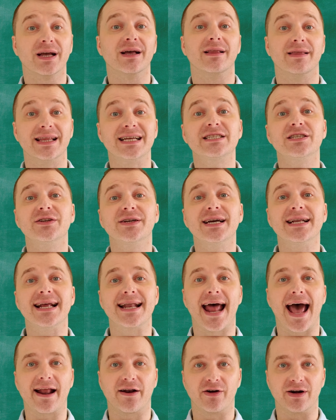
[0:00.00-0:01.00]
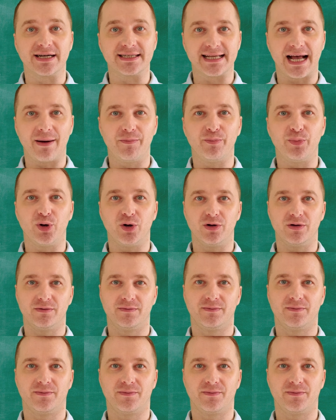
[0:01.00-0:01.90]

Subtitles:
Let's look at another example.